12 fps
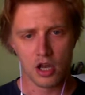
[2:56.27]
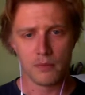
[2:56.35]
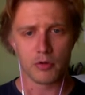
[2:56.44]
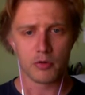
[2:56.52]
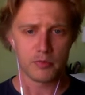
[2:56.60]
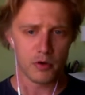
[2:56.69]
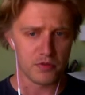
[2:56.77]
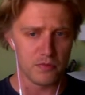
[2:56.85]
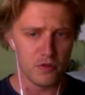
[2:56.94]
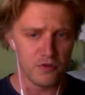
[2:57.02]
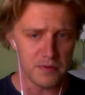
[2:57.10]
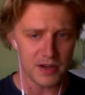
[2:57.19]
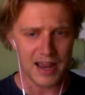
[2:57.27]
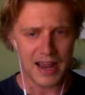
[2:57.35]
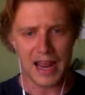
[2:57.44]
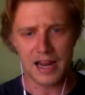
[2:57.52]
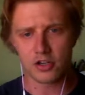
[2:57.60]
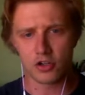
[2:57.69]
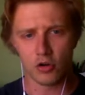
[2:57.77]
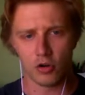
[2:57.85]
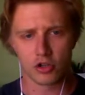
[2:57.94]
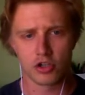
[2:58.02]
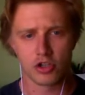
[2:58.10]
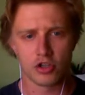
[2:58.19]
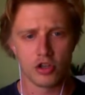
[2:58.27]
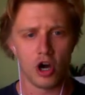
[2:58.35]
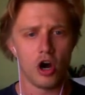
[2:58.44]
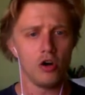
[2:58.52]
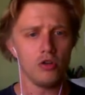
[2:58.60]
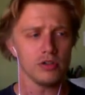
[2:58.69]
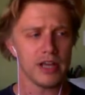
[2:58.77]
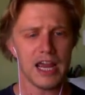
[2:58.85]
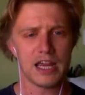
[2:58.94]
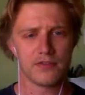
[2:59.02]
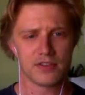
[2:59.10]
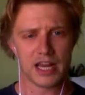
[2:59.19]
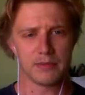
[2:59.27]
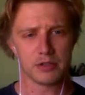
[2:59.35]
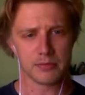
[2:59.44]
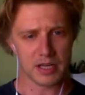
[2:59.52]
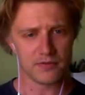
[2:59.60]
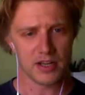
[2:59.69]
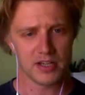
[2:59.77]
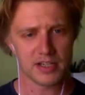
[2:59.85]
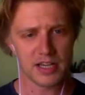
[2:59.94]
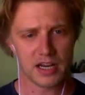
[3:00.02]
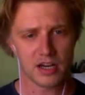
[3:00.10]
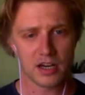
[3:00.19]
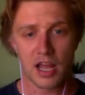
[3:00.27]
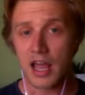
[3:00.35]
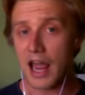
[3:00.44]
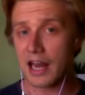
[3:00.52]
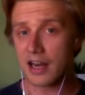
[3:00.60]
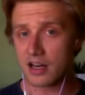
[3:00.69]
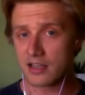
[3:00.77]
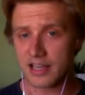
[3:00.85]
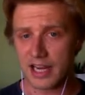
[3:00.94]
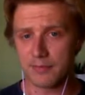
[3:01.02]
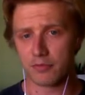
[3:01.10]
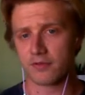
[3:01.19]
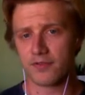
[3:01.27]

But with both movement and a torch, the whole cave is able to be investigated and an escape route